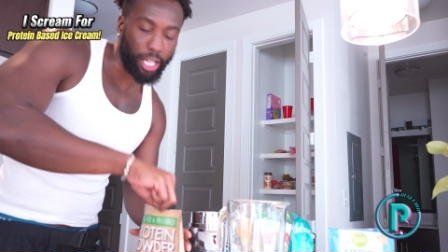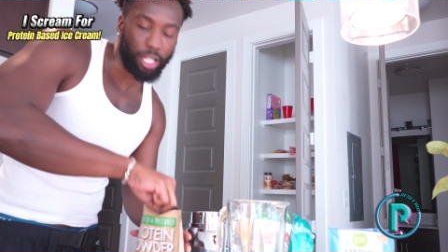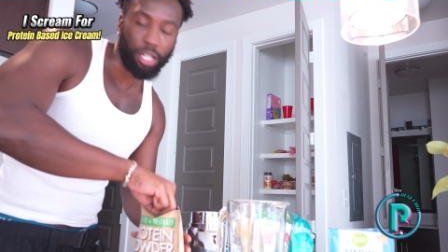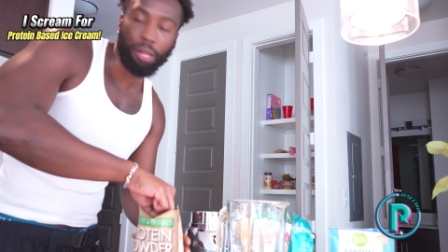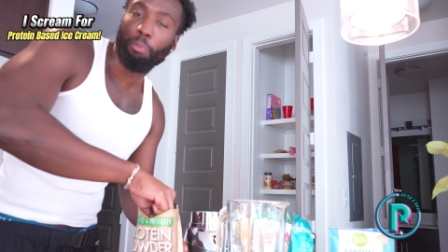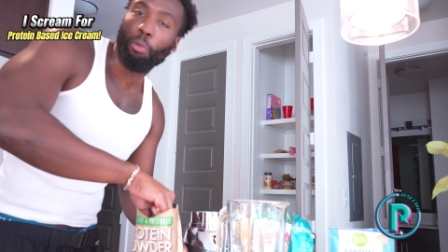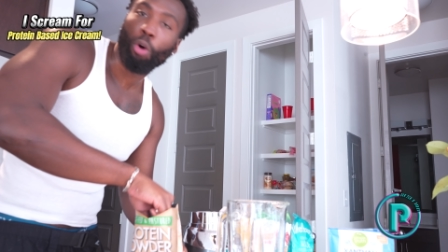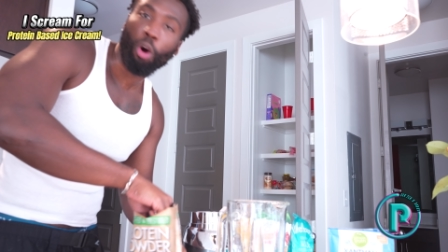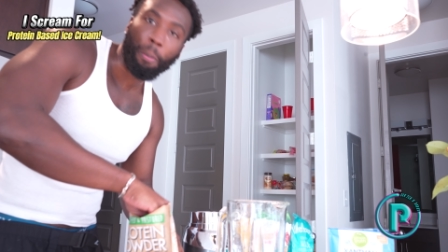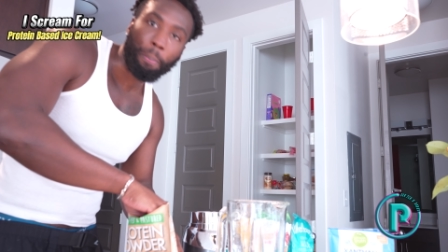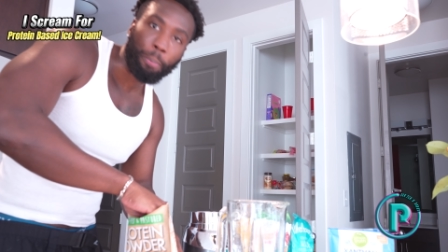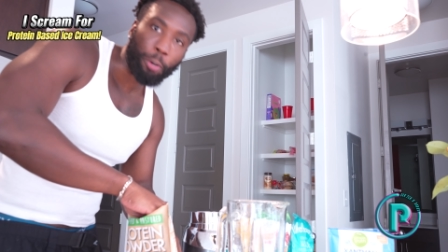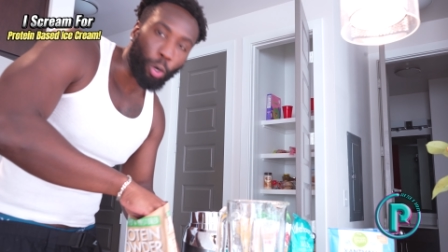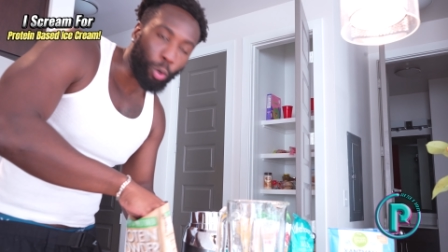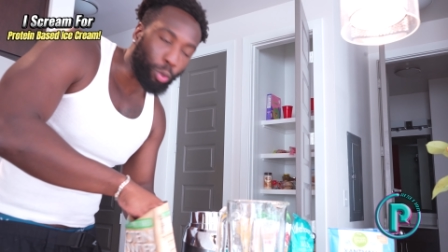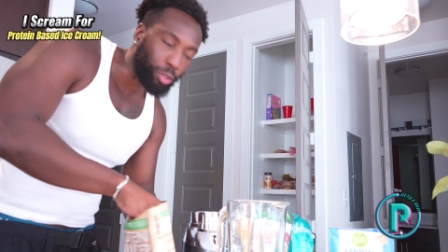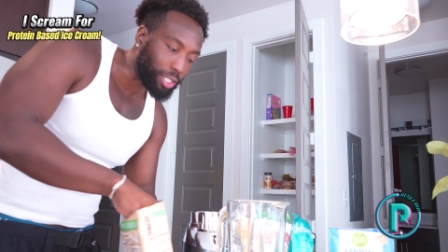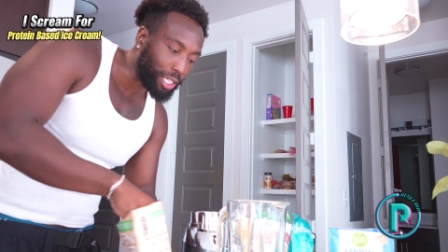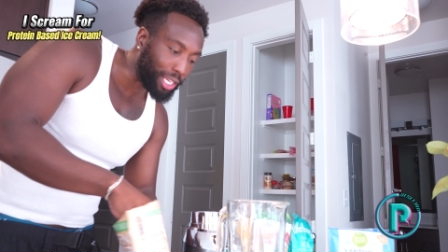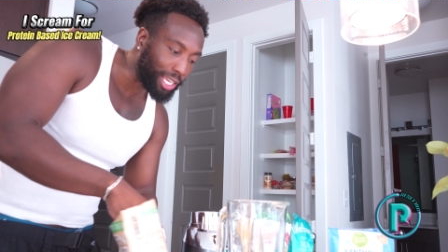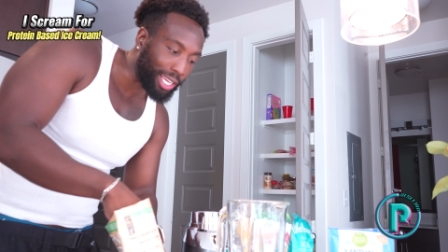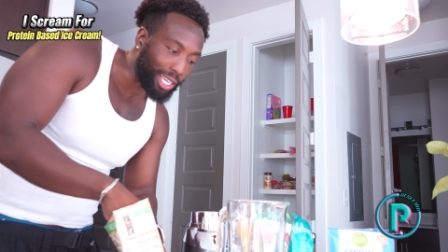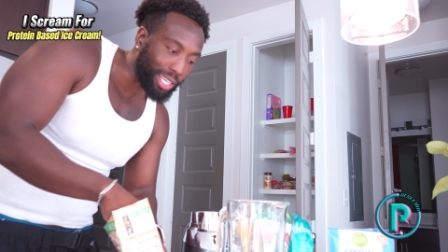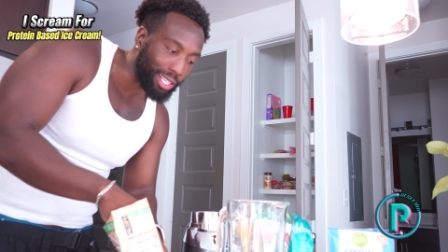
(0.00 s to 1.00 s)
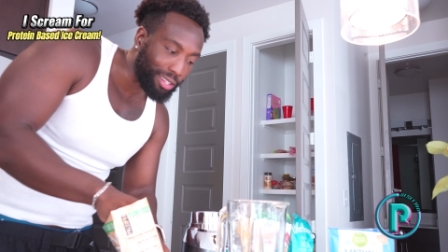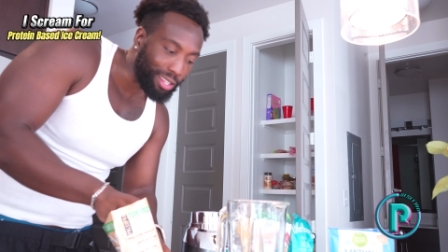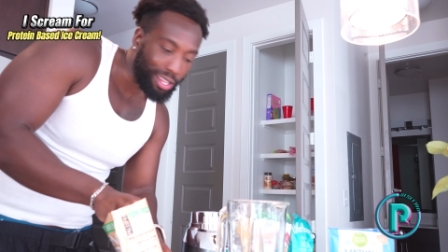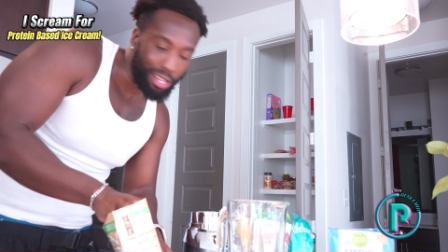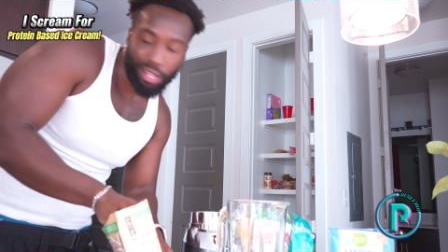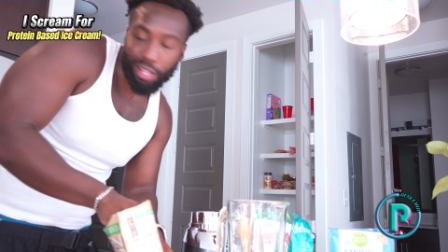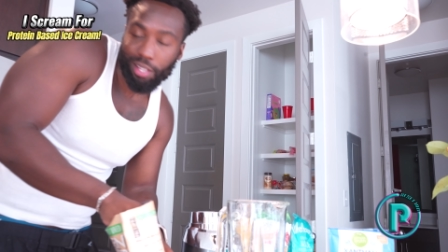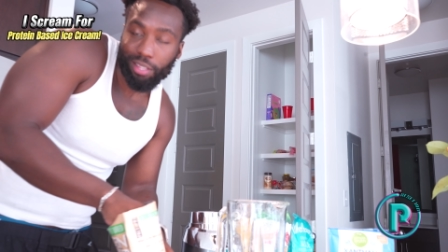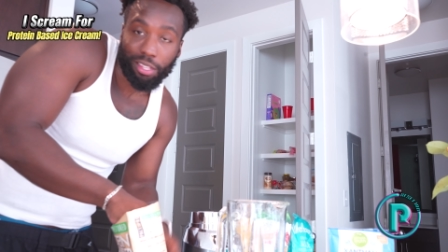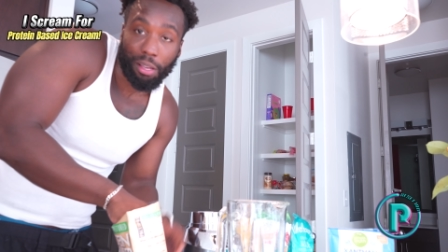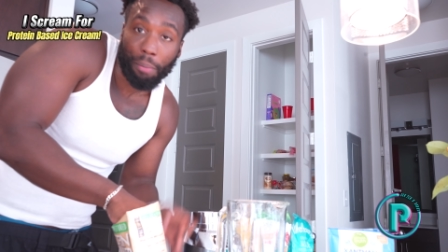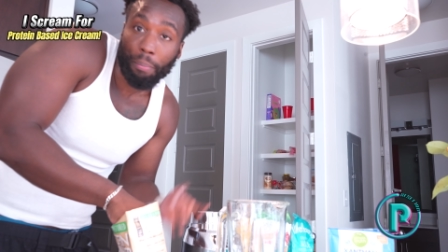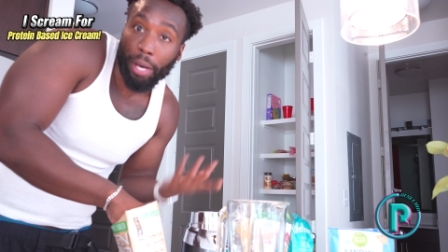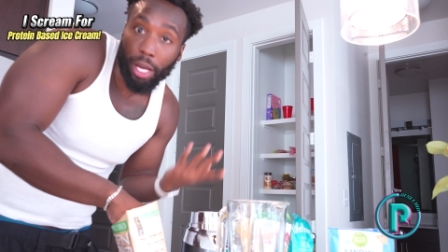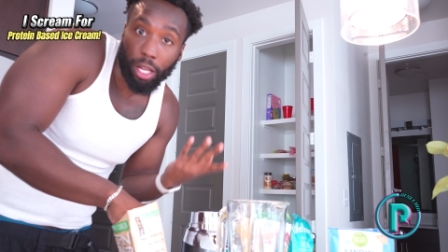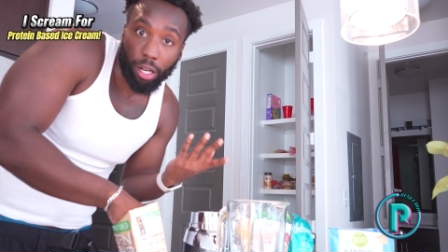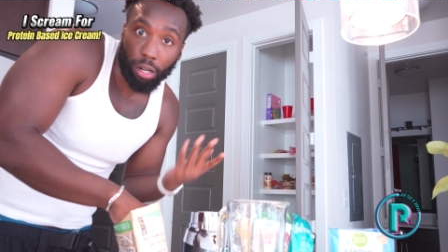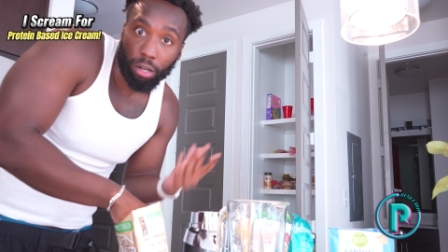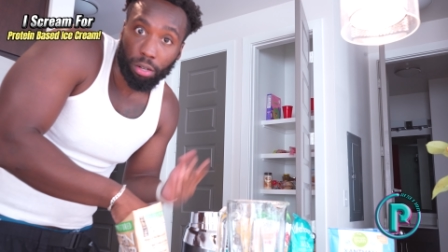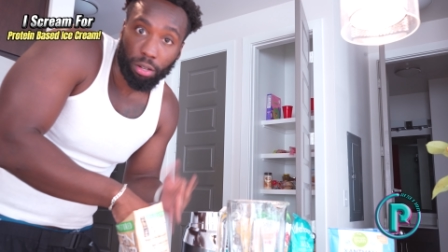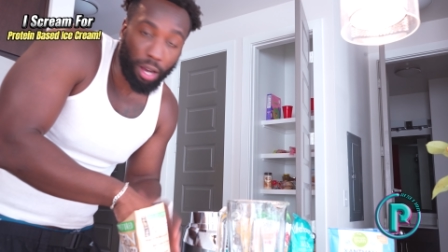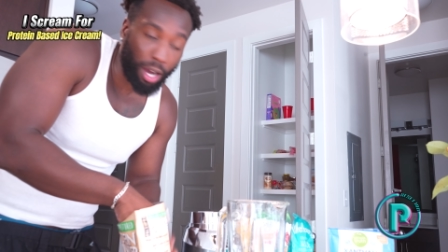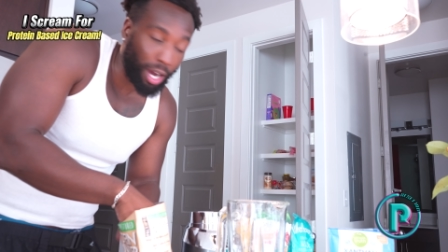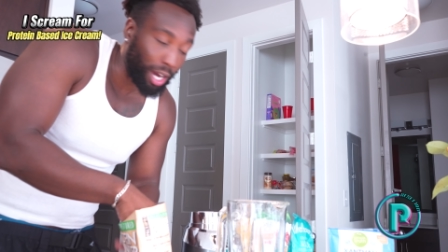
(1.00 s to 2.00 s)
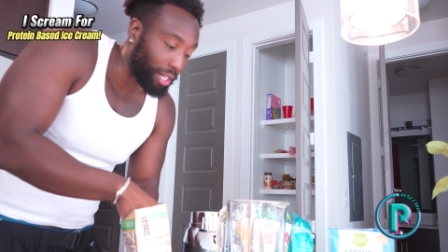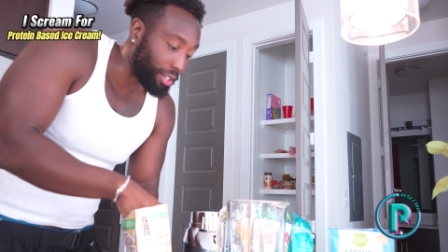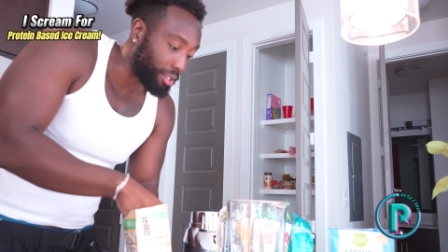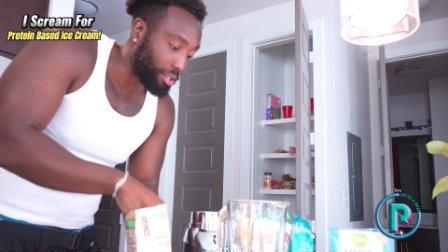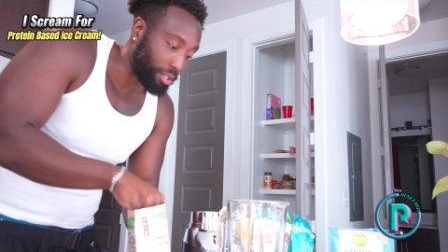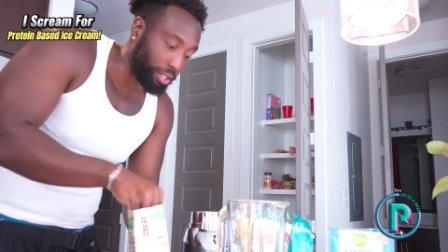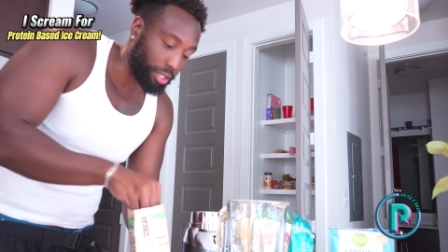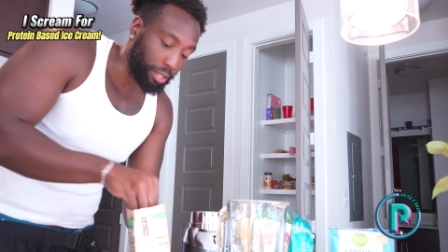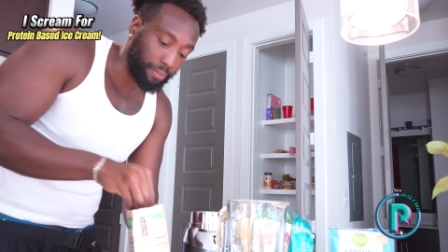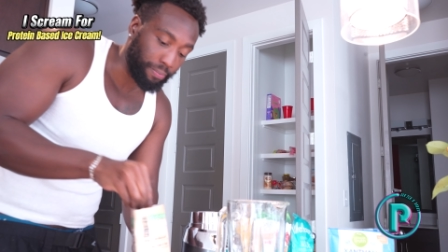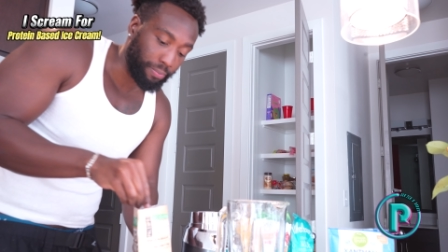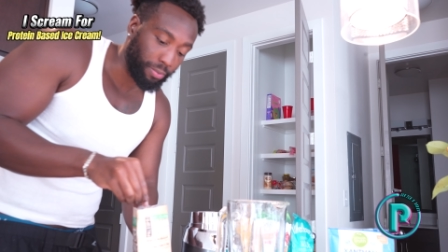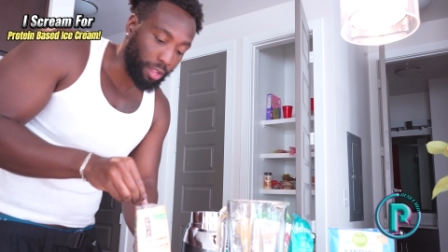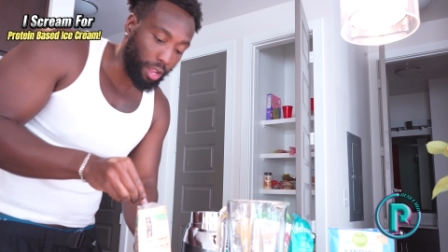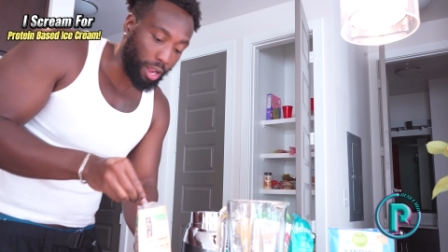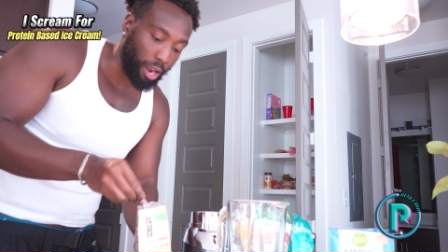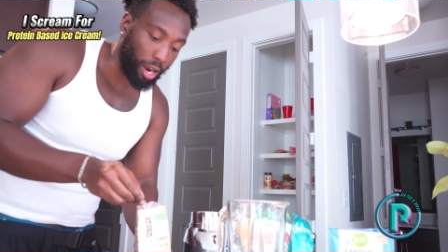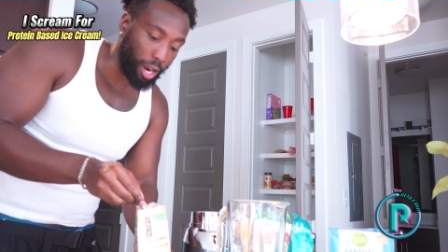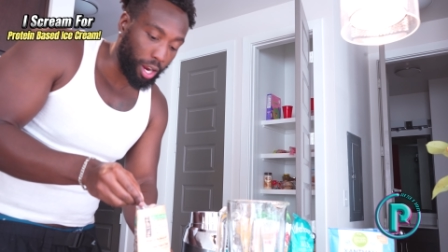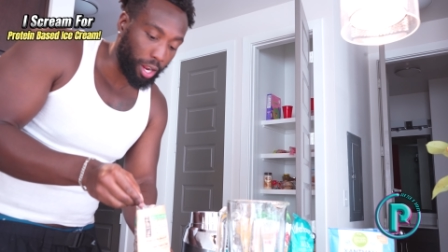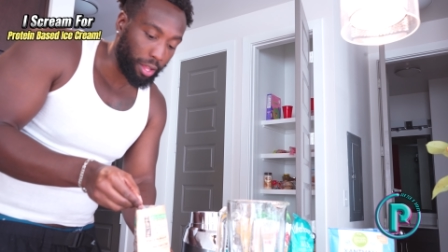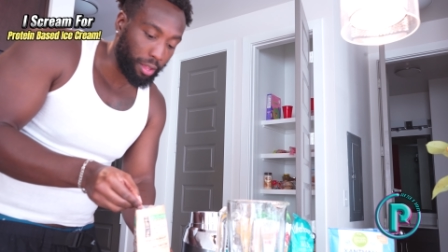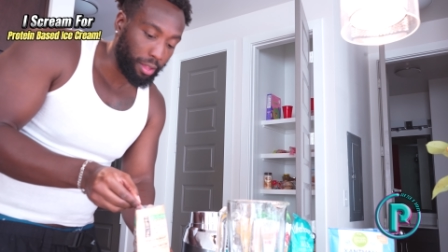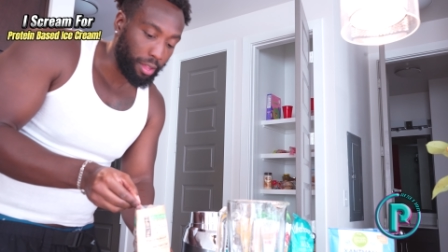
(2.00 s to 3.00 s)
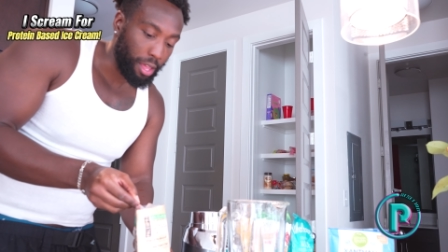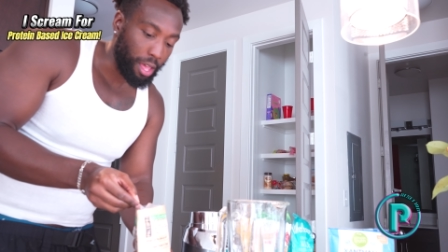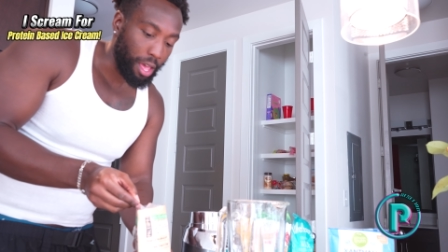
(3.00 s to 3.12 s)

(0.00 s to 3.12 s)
The more protein, the better, honestly, all right?